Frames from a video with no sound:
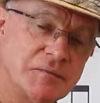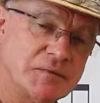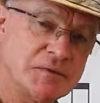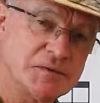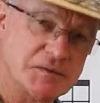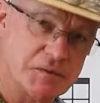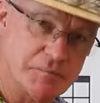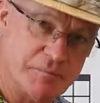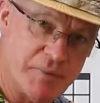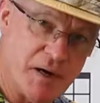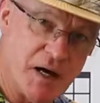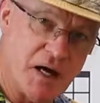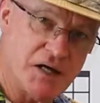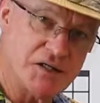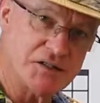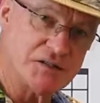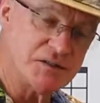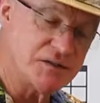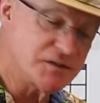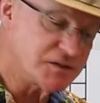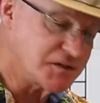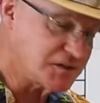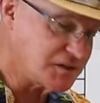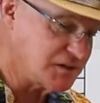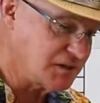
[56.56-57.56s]
some
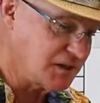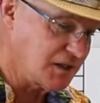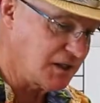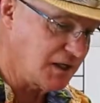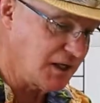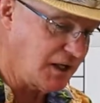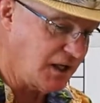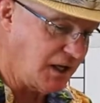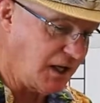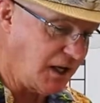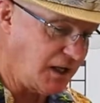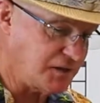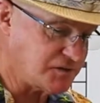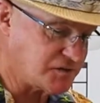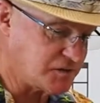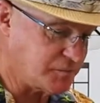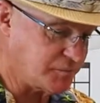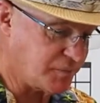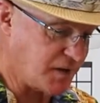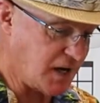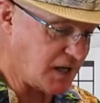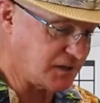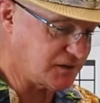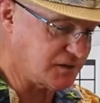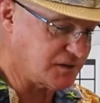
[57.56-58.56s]
patience and
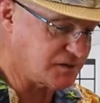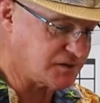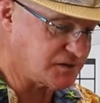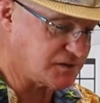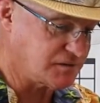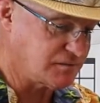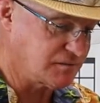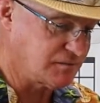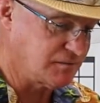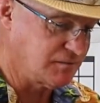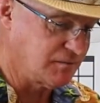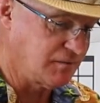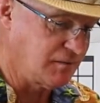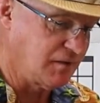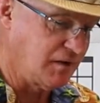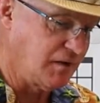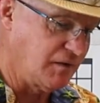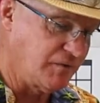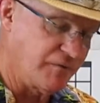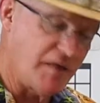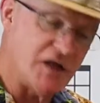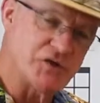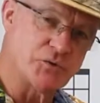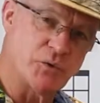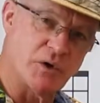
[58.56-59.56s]
some practice.
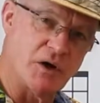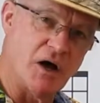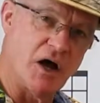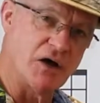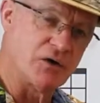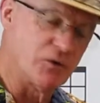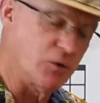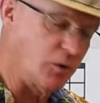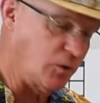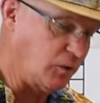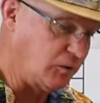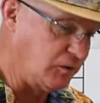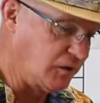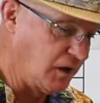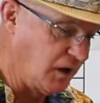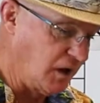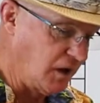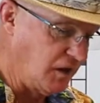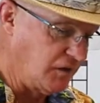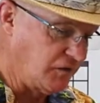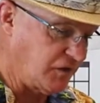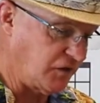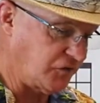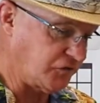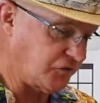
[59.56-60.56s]
That's what I call
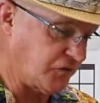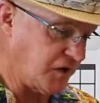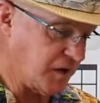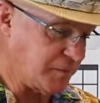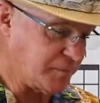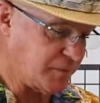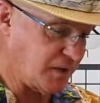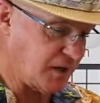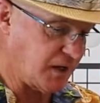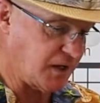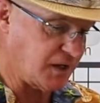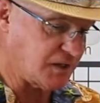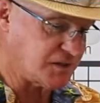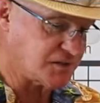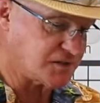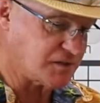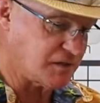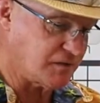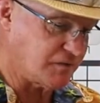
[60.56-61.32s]
the 3 Ps